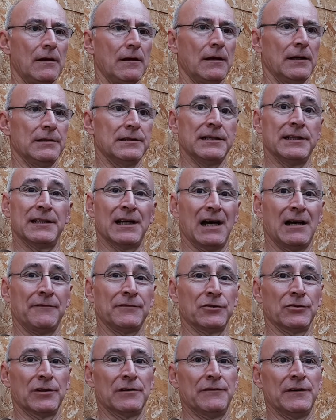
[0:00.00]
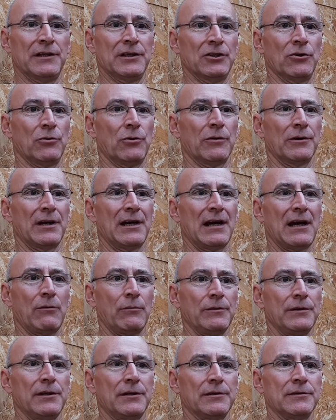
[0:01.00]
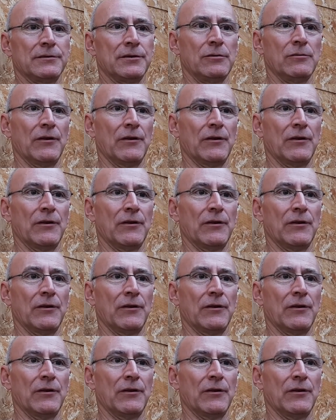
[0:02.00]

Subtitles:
Indeed, I have done a video on how you can do